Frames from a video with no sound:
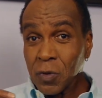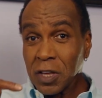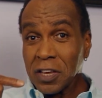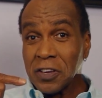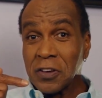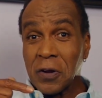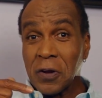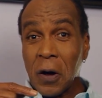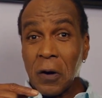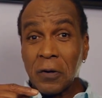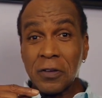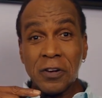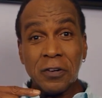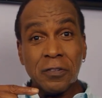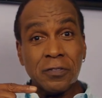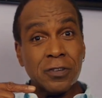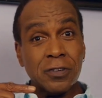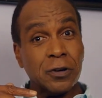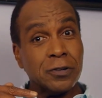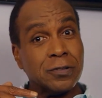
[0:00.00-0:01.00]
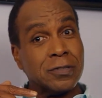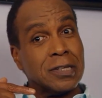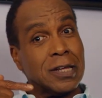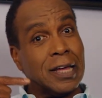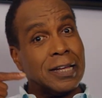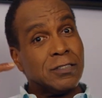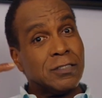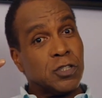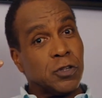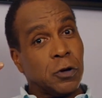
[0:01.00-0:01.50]
you're
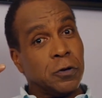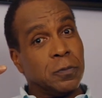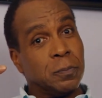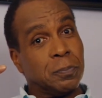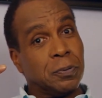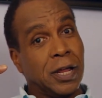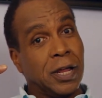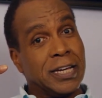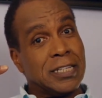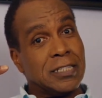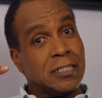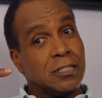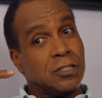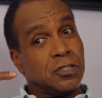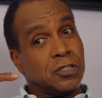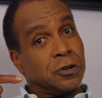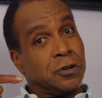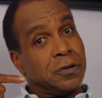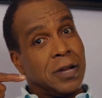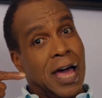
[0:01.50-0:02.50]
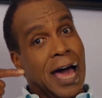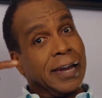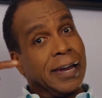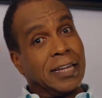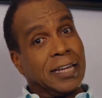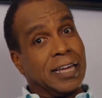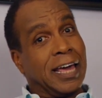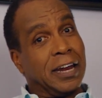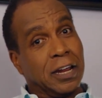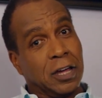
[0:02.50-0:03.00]
in certain places, you're
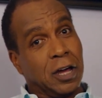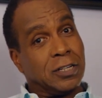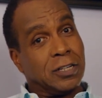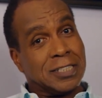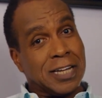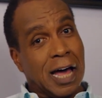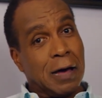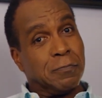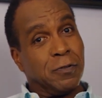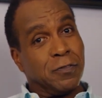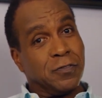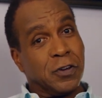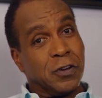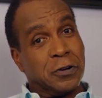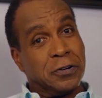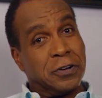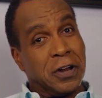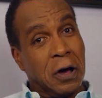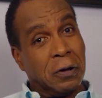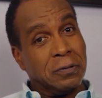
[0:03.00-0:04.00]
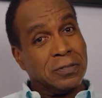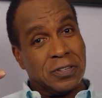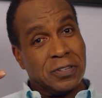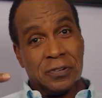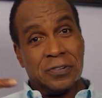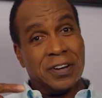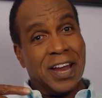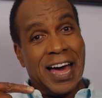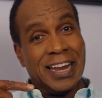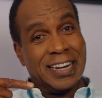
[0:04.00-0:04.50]
not getting on top of your notes,
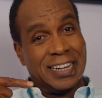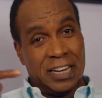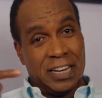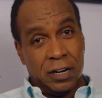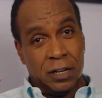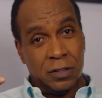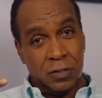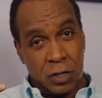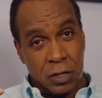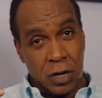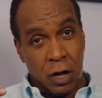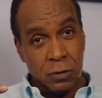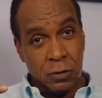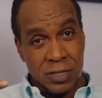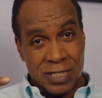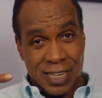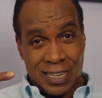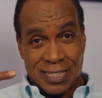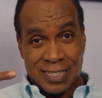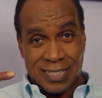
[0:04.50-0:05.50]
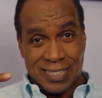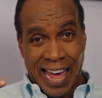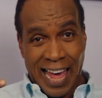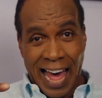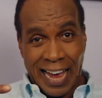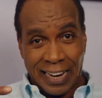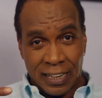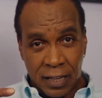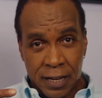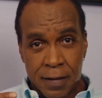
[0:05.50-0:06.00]
you're not hitting the notes
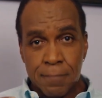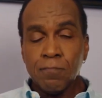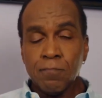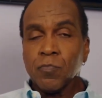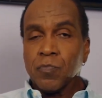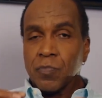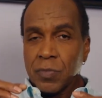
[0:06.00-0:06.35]
exactly.